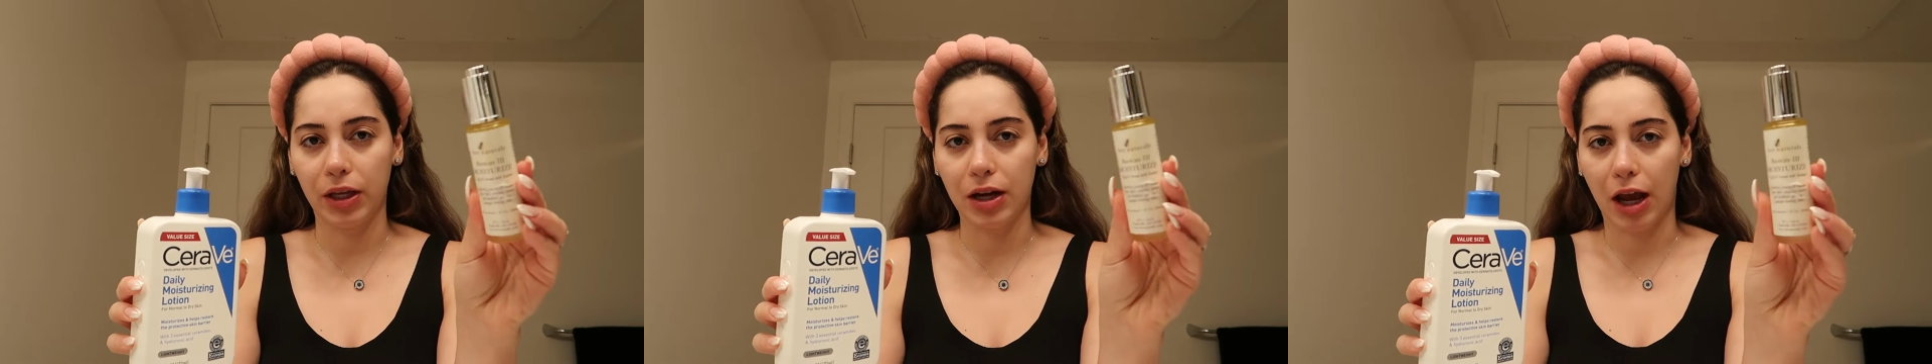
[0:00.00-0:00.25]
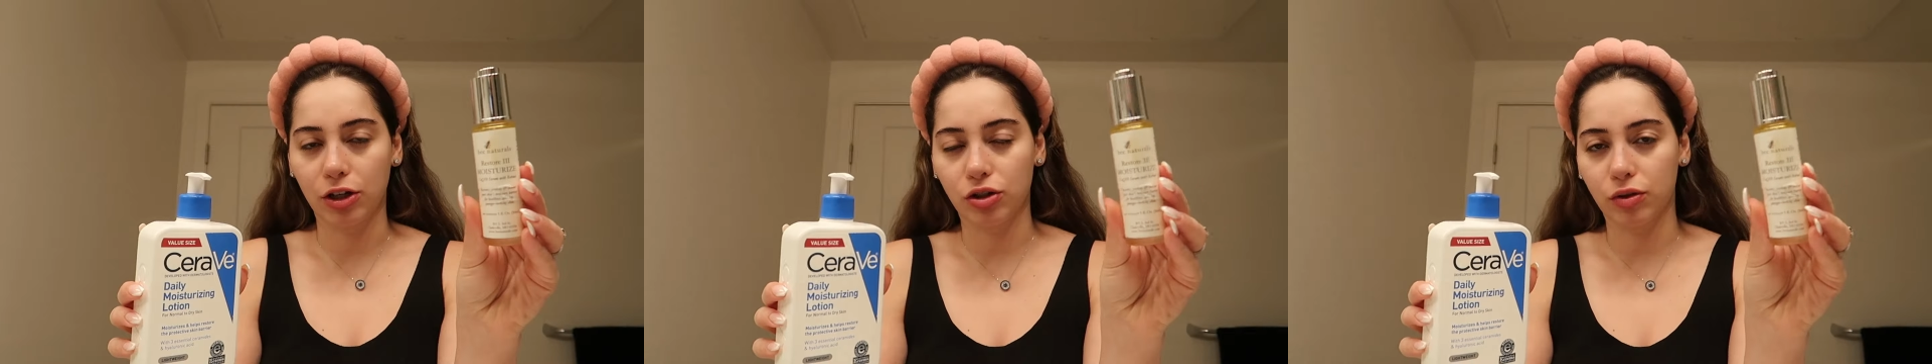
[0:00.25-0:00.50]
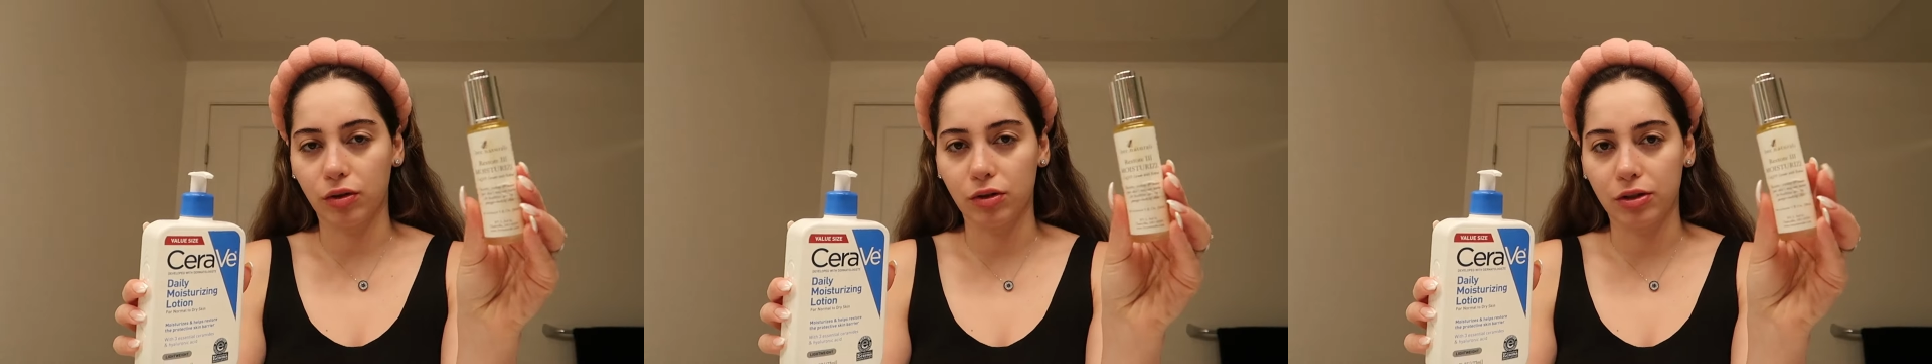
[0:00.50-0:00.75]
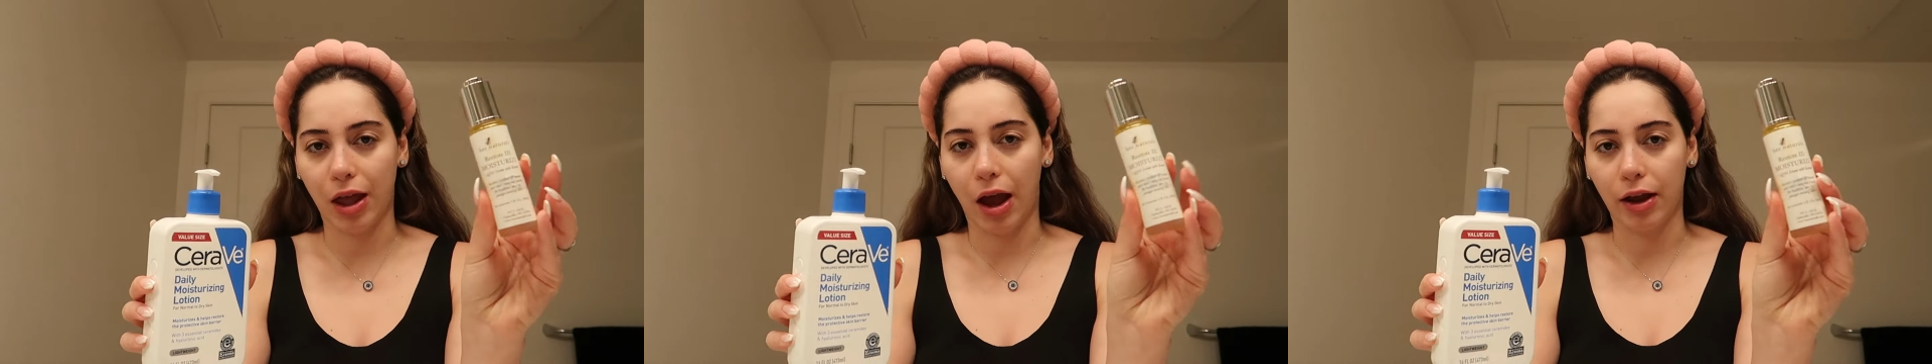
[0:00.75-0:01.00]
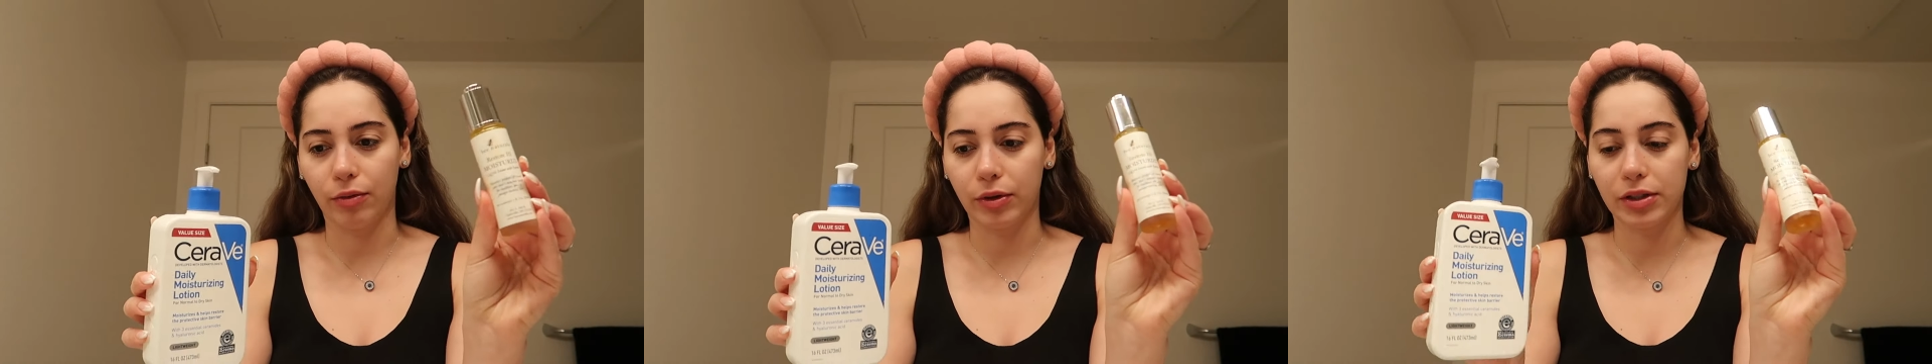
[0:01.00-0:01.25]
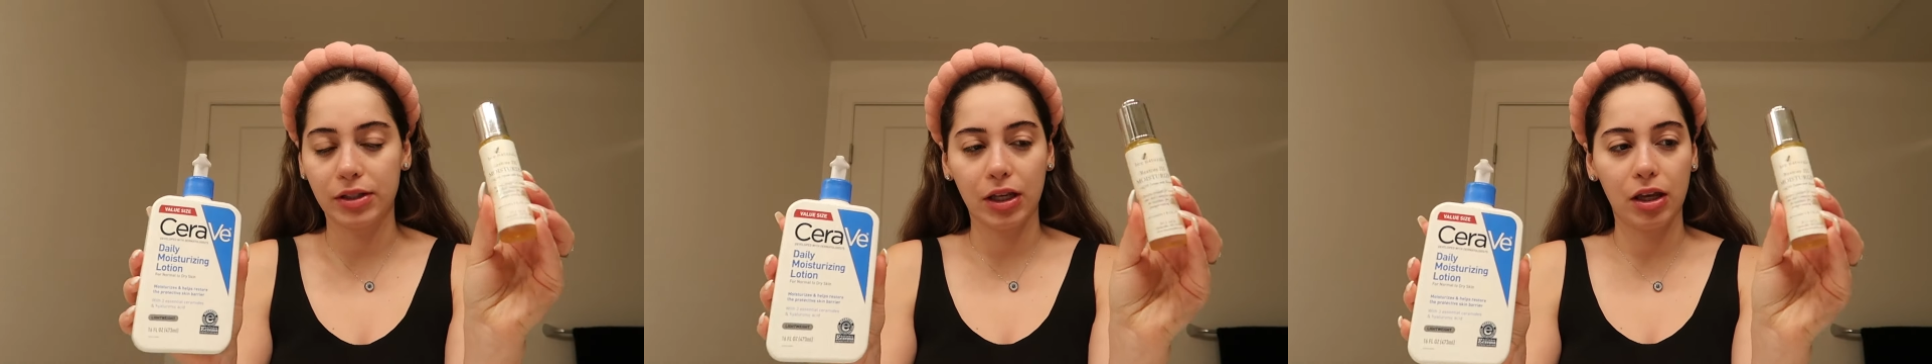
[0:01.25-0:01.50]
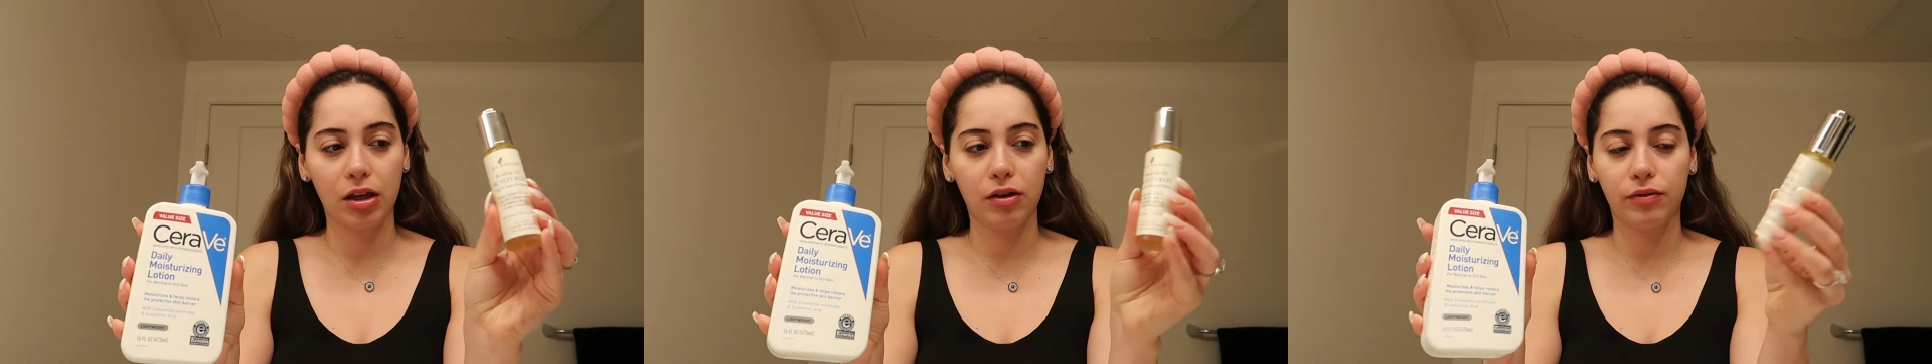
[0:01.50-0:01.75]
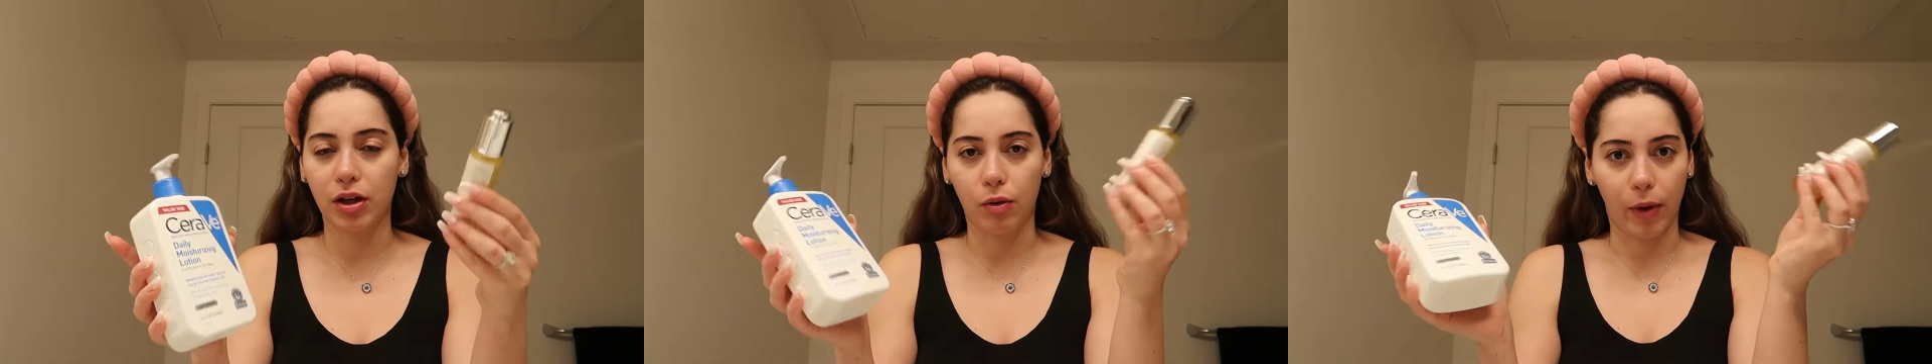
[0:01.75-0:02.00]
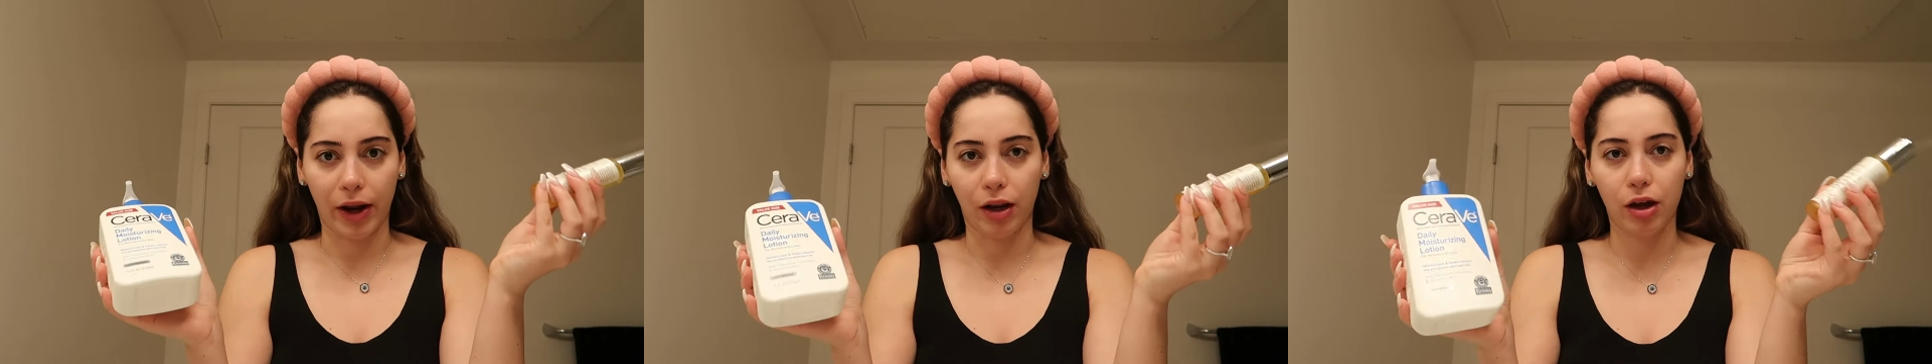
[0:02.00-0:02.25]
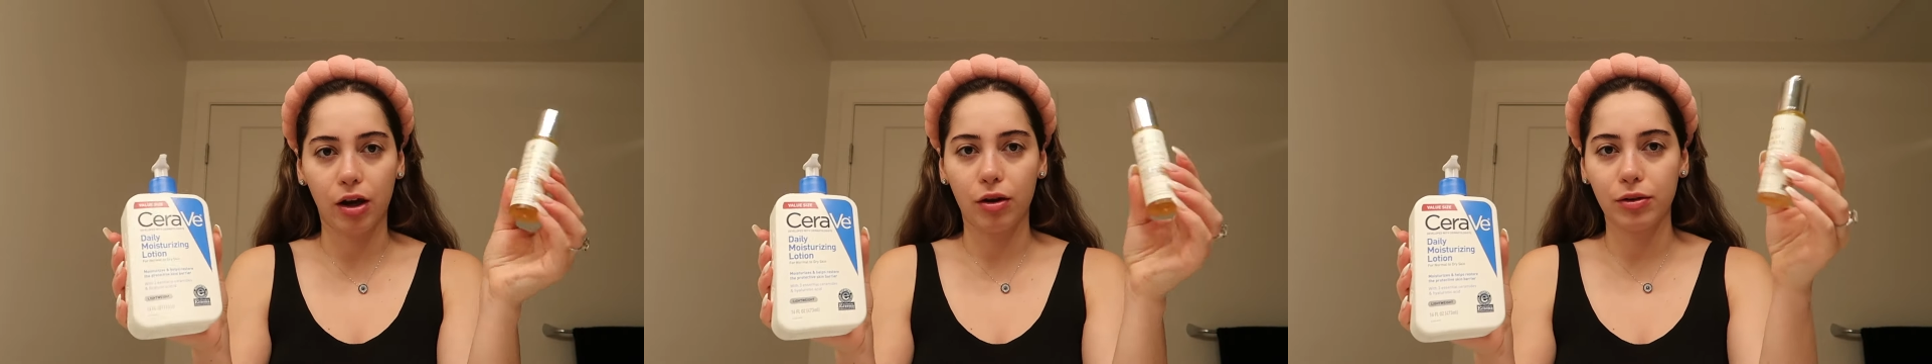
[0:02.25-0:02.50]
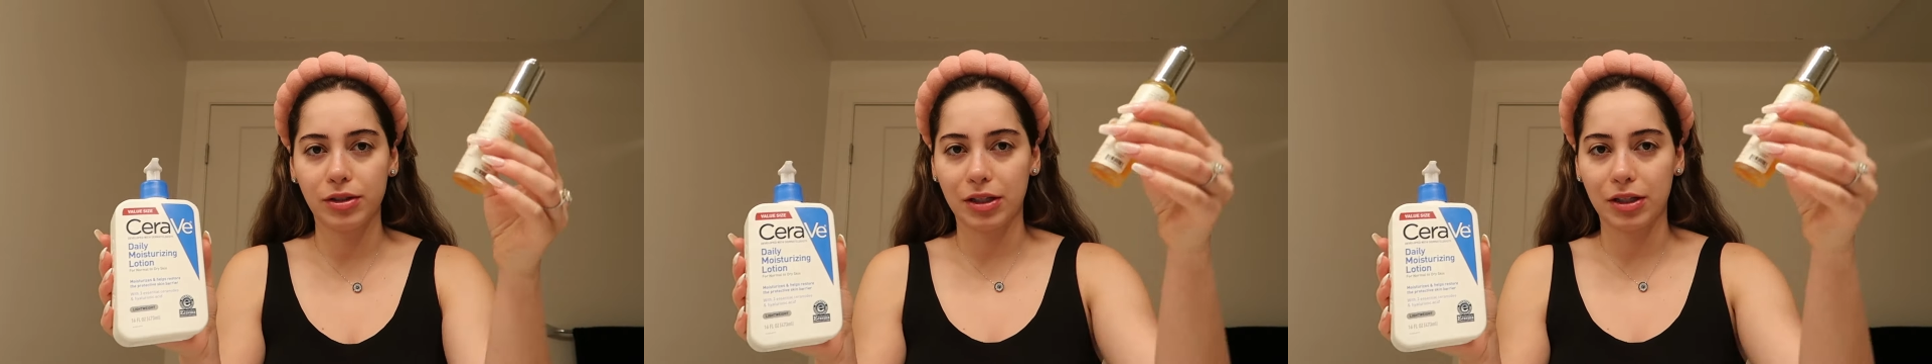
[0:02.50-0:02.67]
B Naturals that I received a while ago.